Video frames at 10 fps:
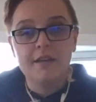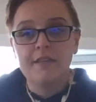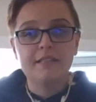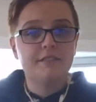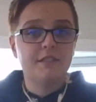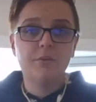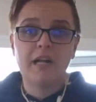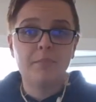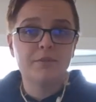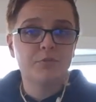And then see
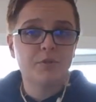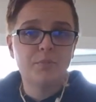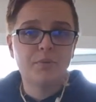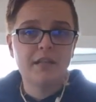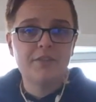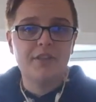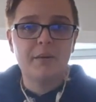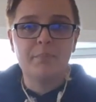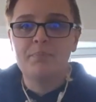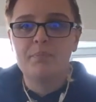what happens when you plant
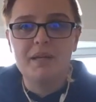them.